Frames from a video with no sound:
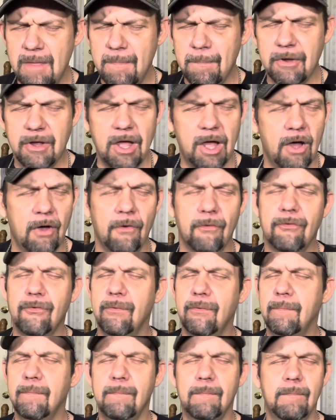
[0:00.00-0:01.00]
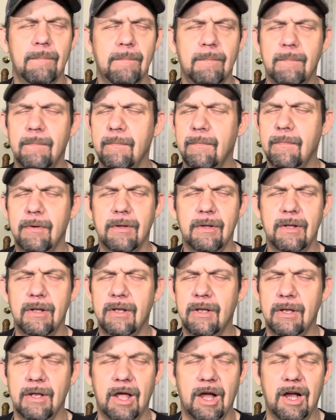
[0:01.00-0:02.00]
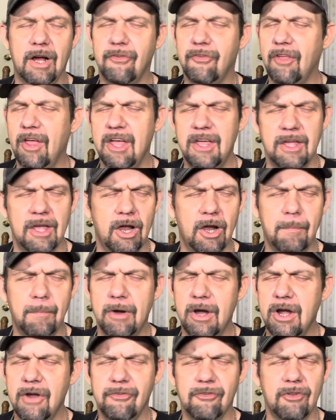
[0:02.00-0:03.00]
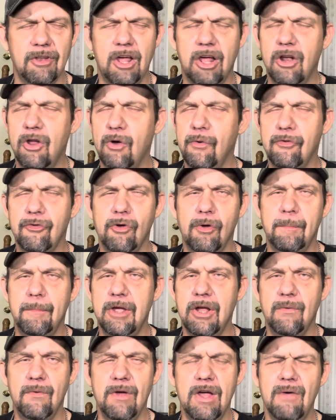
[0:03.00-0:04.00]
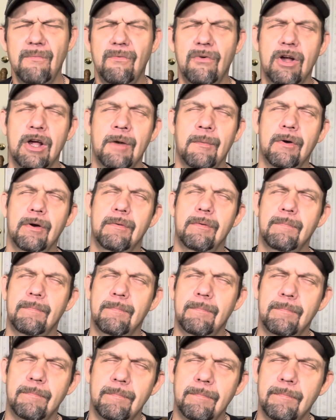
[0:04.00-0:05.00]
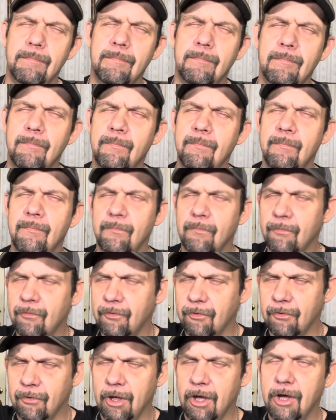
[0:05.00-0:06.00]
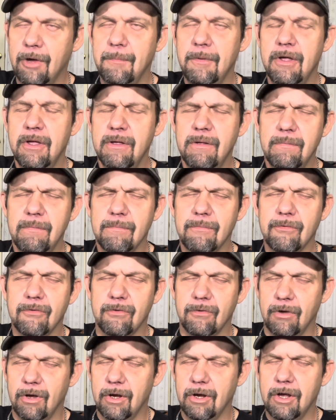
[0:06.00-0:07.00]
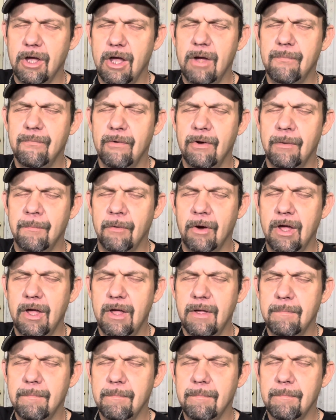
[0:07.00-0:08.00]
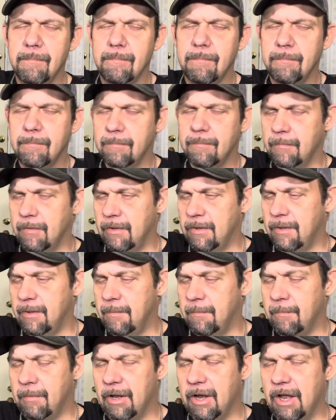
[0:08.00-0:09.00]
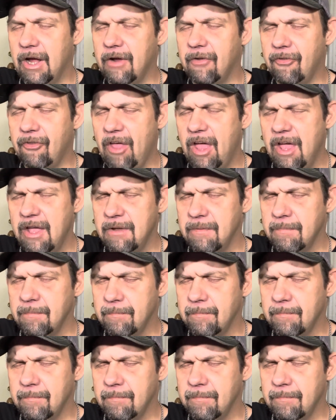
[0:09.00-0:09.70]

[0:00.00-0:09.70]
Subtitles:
because, like I say, our parents are not always going to be around forever. So I mean, that's where I come from, right? But like I say,